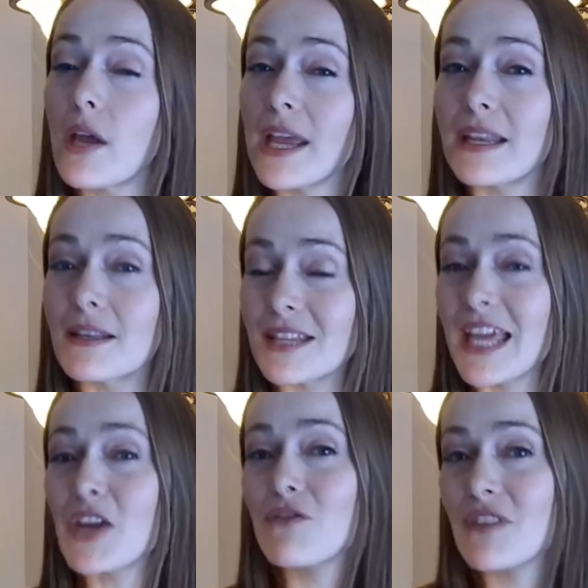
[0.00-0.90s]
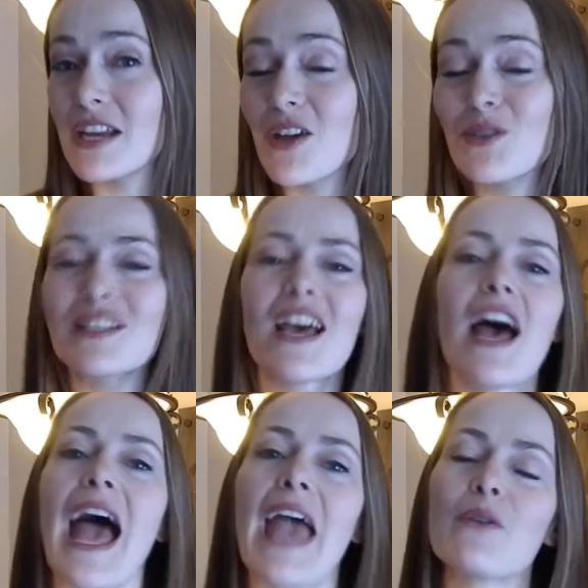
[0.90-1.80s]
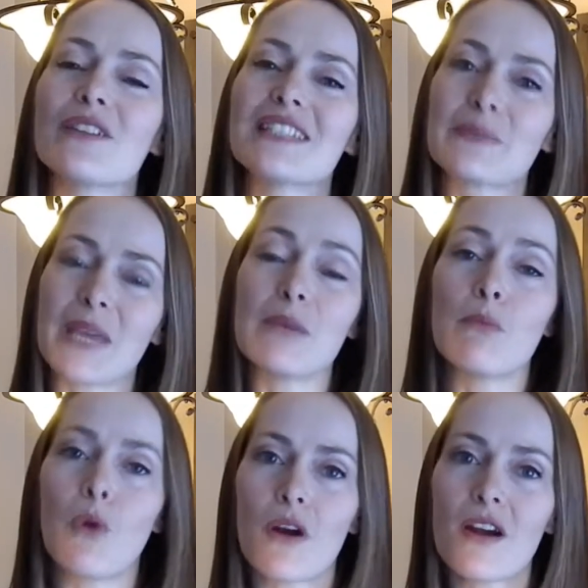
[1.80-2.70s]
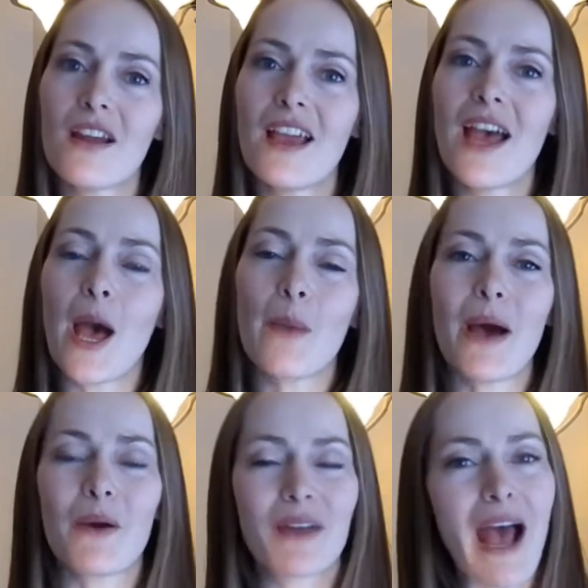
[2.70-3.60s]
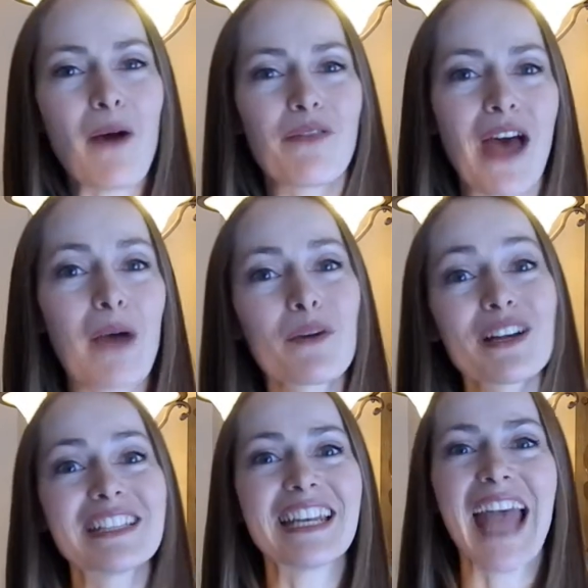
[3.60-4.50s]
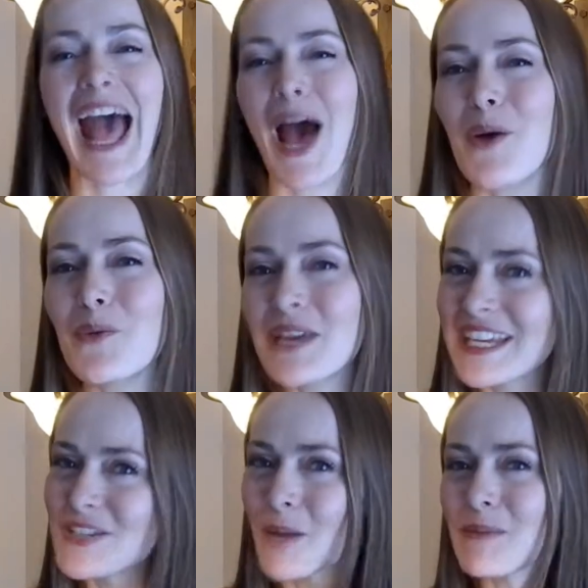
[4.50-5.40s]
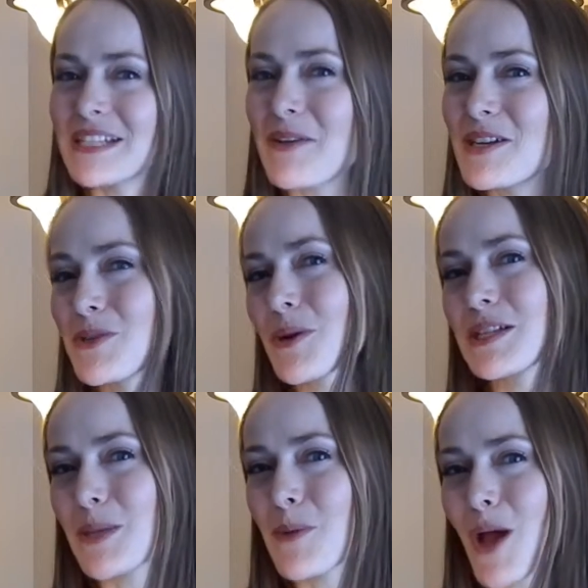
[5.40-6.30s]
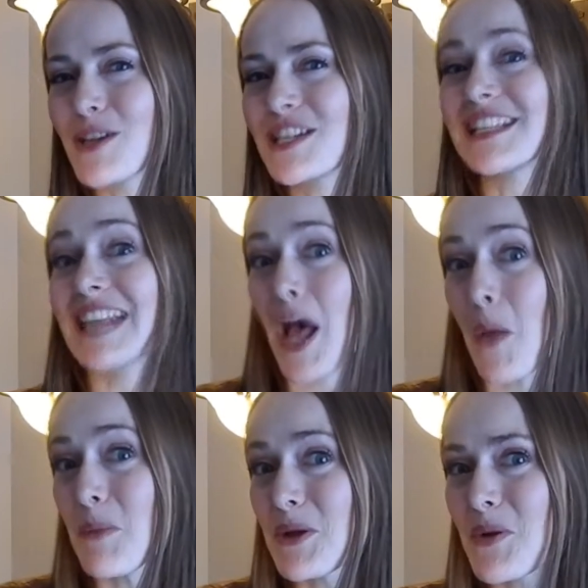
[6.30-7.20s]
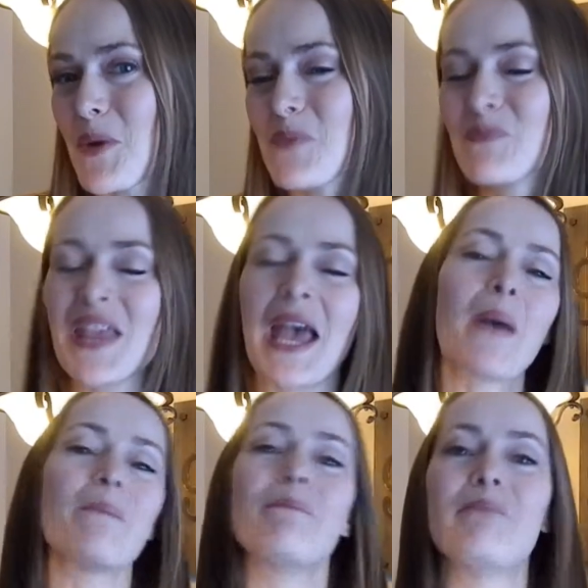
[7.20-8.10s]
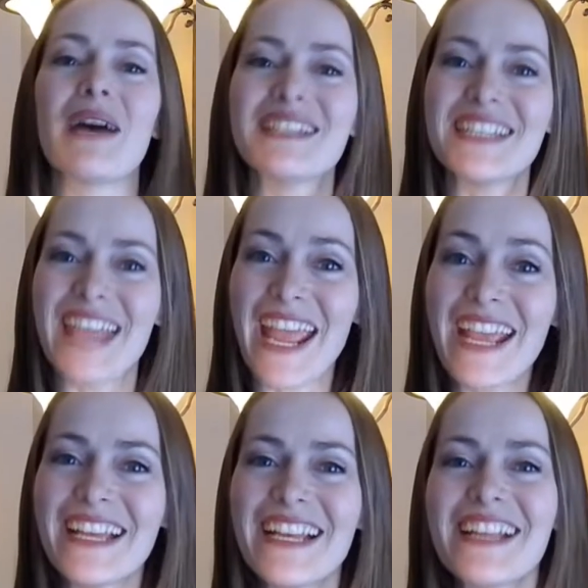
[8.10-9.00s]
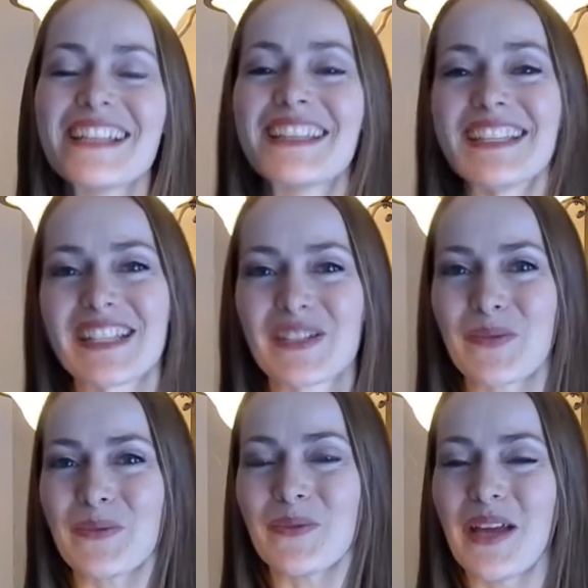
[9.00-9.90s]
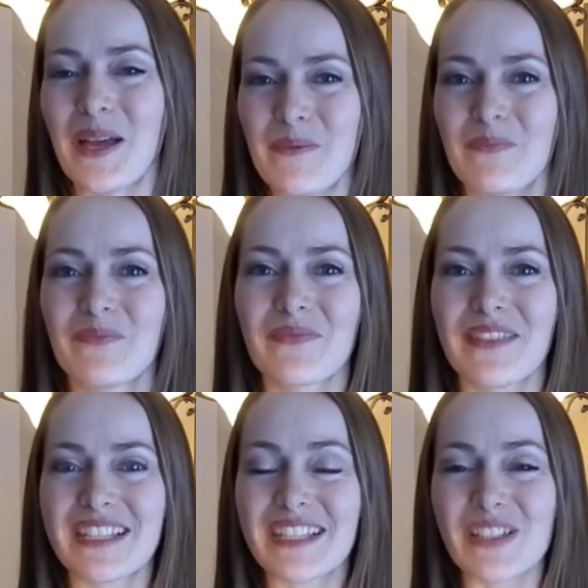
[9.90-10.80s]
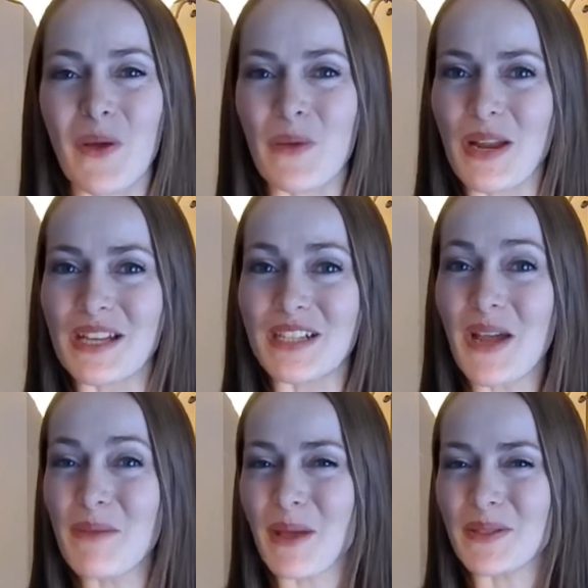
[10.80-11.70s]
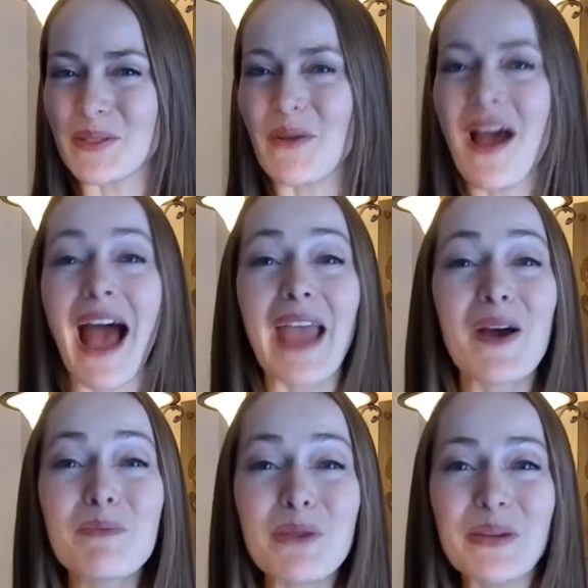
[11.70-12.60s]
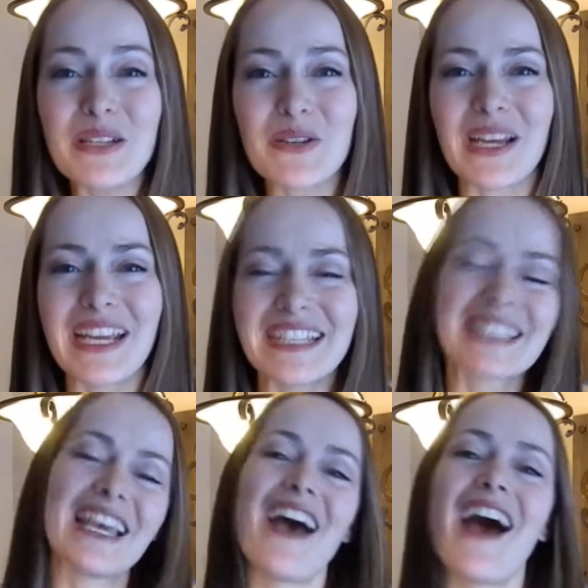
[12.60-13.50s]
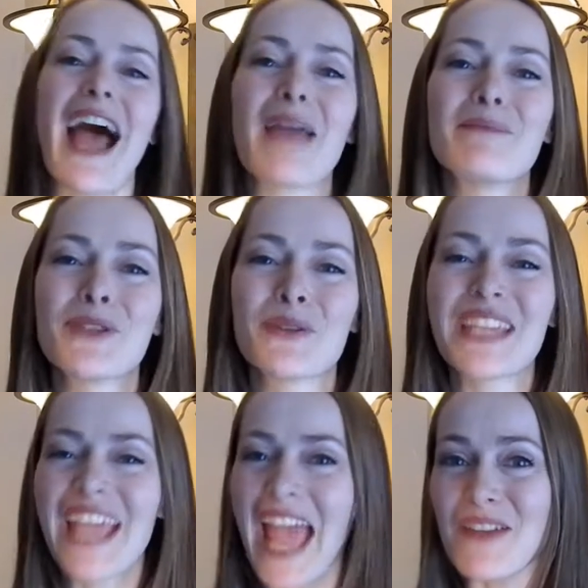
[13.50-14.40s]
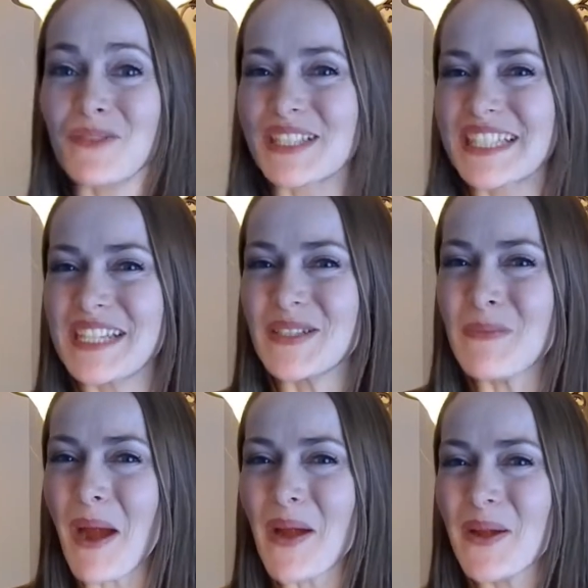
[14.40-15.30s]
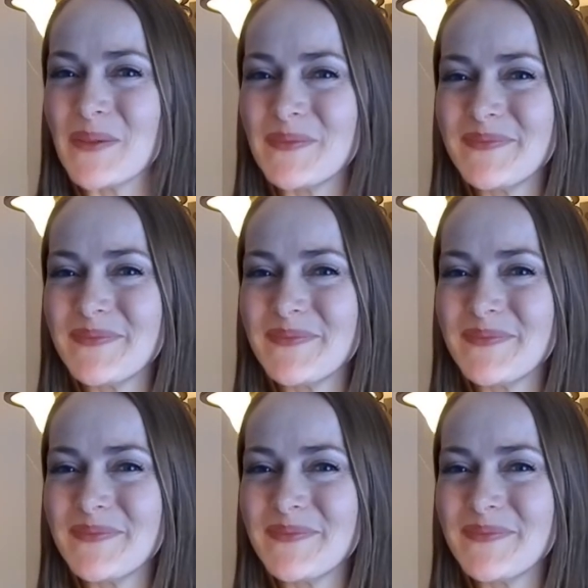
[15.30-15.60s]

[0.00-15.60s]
in later videos, I will explain more about how that works and how we can drop it down into our subconscious and help it grow. But today, this is all we're going to talk about. So I hope you enjoyed it. I'm Julie, and we'll see you tomorrow.